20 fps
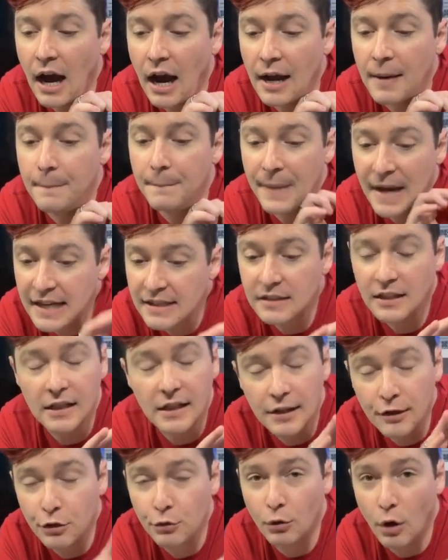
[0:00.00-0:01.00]
I
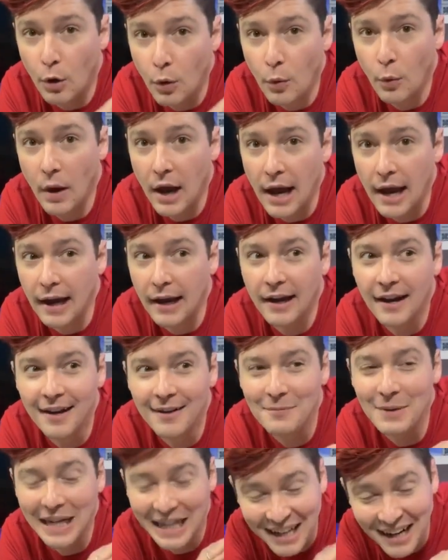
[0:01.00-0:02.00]
basically throw away
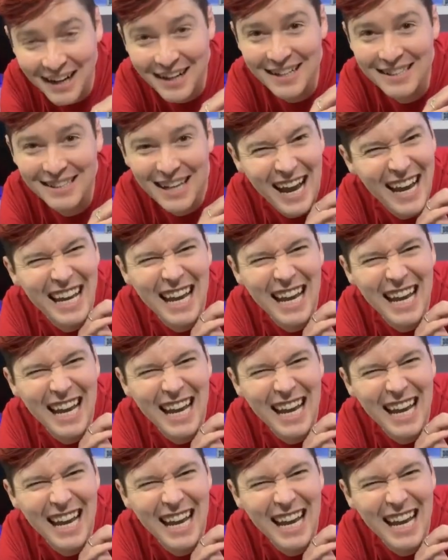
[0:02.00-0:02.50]
because